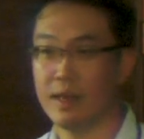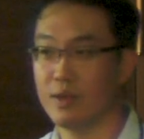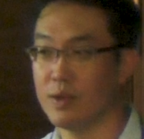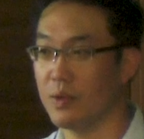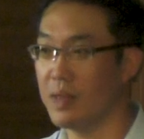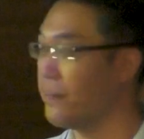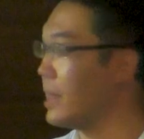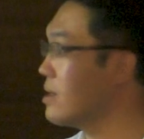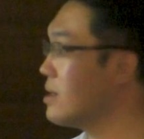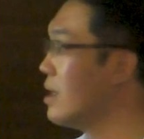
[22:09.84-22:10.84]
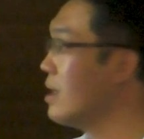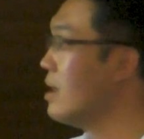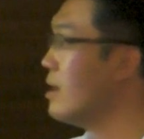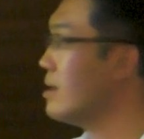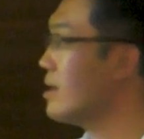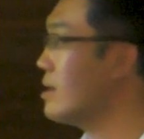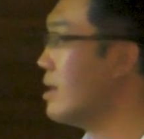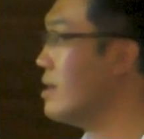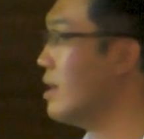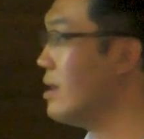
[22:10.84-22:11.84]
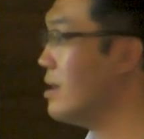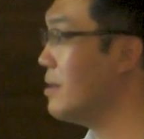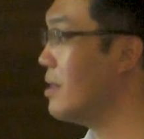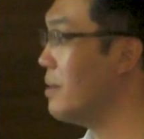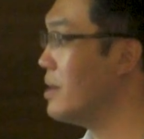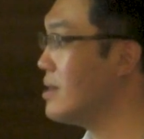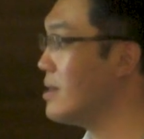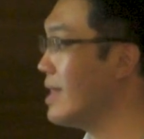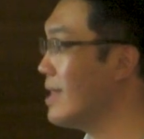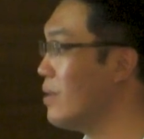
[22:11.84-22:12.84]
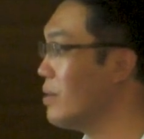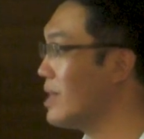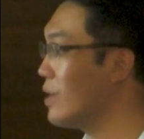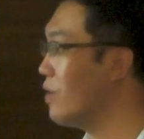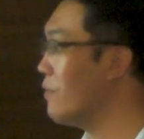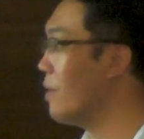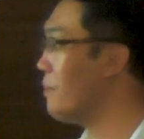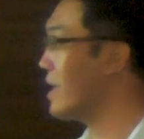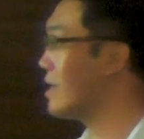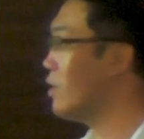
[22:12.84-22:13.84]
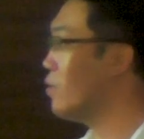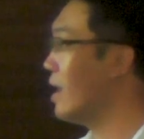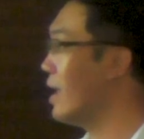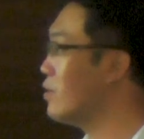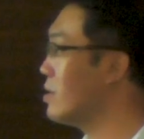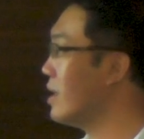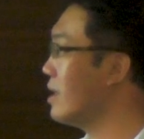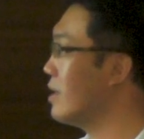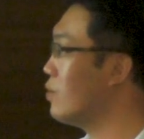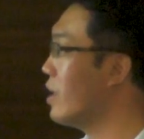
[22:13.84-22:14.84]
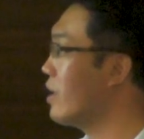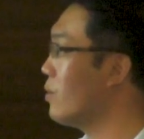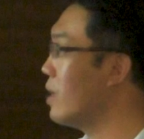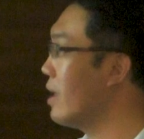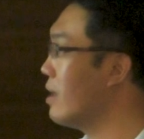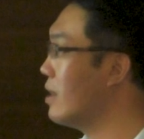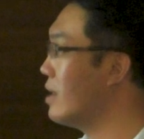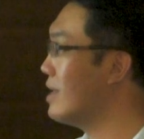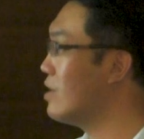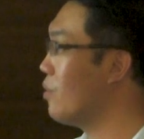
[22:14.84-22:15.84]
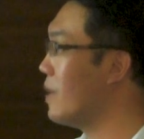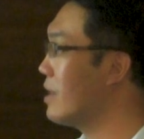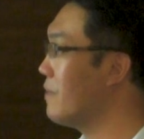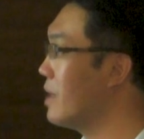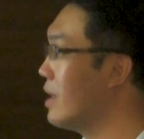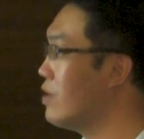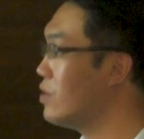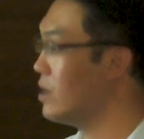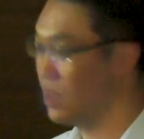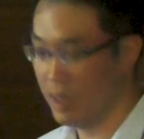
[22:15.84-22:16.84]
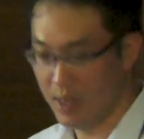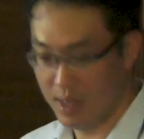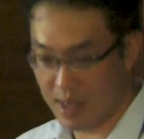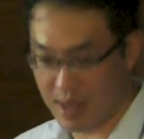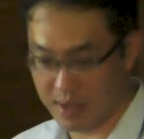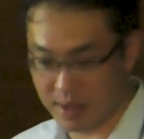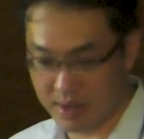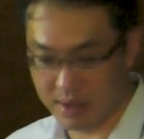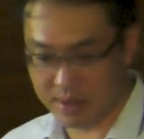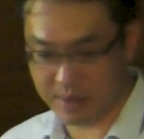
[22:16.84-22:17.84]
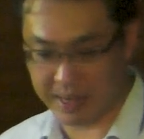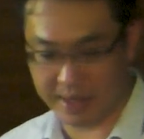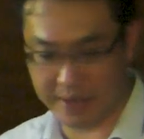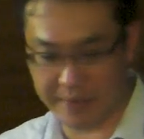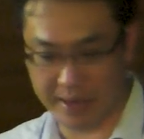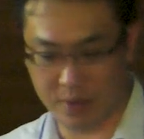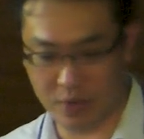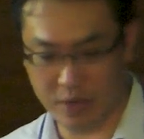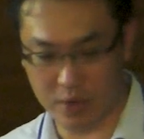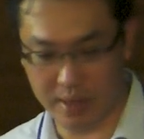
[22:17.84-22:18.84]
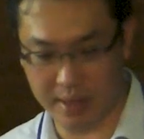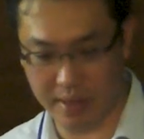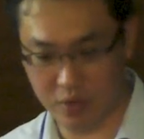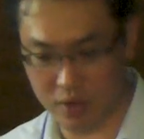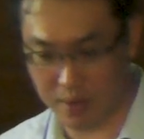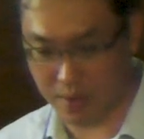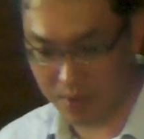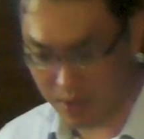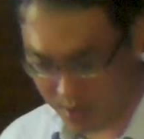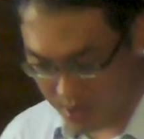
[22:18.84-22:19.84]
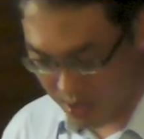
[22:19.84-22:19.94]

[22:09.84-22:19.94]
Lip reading: So that means the signal secreted from bacteria actually regulate the histone modification on the specific region in the genome.